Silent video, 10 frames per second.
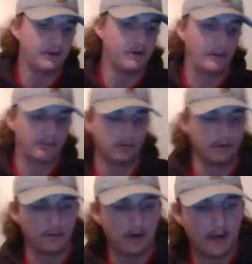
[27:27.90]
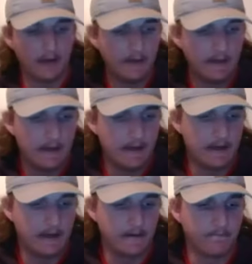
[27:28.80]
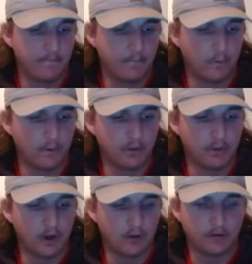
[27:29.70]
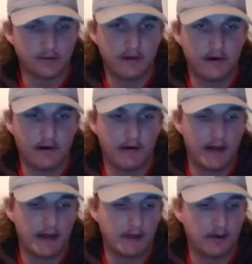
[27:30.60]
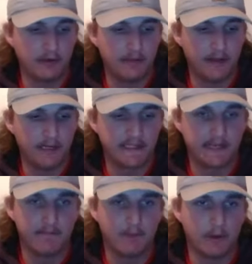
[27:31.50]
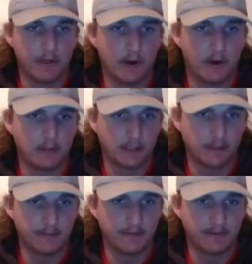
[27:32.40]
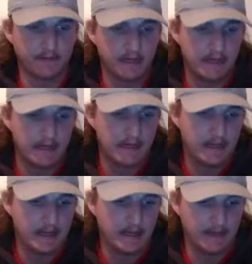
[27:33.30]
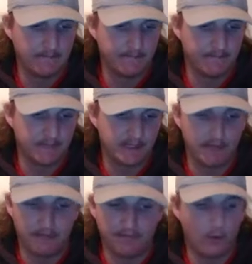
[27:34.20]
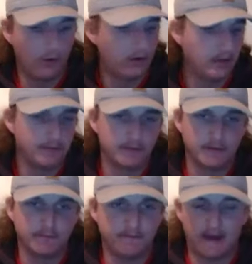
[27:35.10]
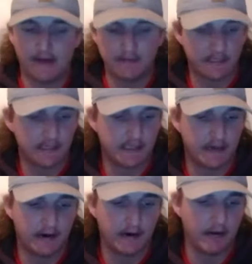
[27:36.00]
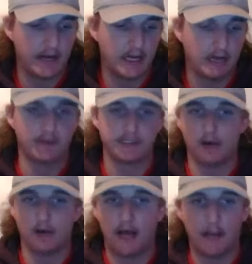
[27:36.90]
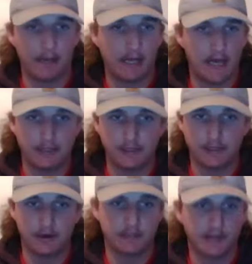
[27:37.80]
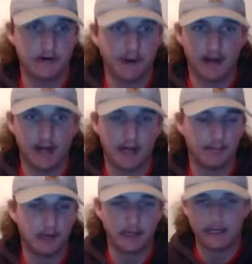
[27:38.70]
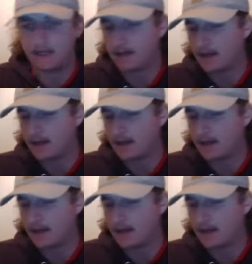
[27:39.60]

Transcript: you're absolutely right. What's your thoughts on South Carolina only being a 7-point dog to Clemson? 7-4 Clemson, 5-6 South Carolina. We saw what happened last year. South Carolina played